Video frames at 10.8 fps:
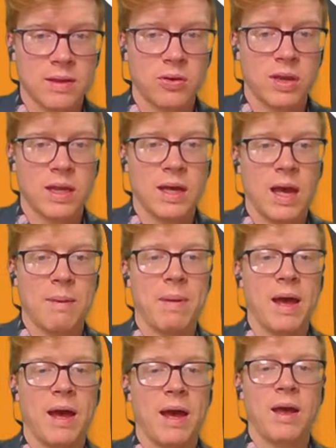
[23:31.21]
to survive and
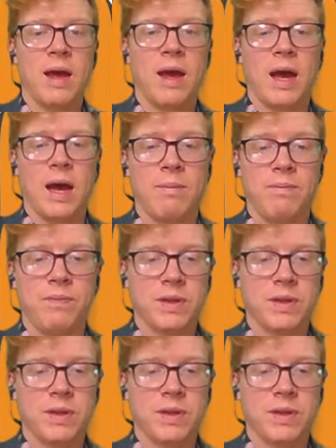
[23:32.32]
thrive within their niche.